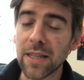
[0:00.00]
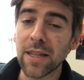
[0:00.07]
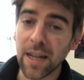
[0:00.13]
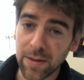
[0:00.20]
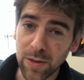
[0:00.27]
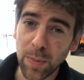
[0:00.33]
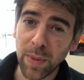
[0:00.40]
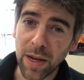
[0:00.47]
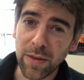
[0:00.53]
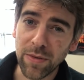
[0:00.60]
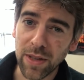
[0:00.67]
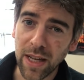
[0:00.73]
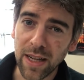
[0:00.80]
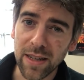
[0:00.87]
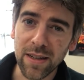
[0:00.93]
have to pay for
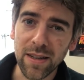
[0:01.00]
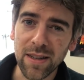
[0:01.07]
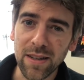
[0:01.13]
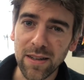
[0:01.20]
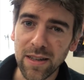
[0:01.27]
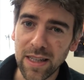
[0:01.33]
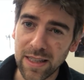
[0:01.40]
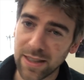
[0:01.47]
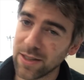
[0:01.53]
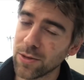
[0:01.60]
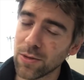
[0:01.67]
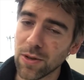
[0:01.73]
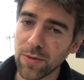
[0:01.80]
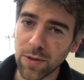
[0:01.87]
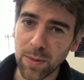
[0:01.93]
that, it's still
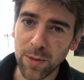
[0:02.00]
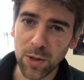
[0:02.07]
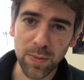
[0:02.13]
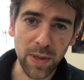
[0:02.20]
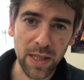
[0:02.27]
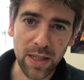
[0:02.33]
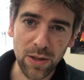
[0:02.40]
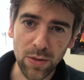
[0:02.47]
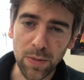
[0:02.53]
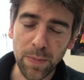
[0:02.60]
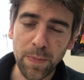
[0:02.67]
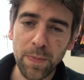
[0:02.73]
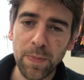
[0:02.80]
not very much money at all.